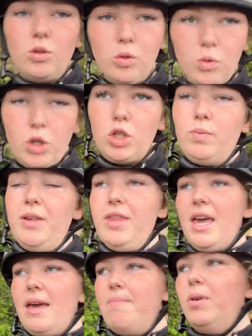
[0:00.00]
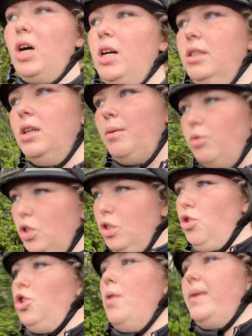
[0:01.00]
all good with him because I want
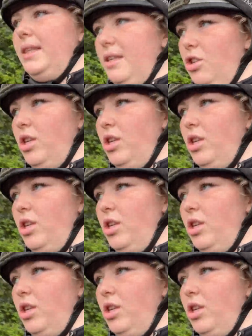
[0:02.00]
to do showing this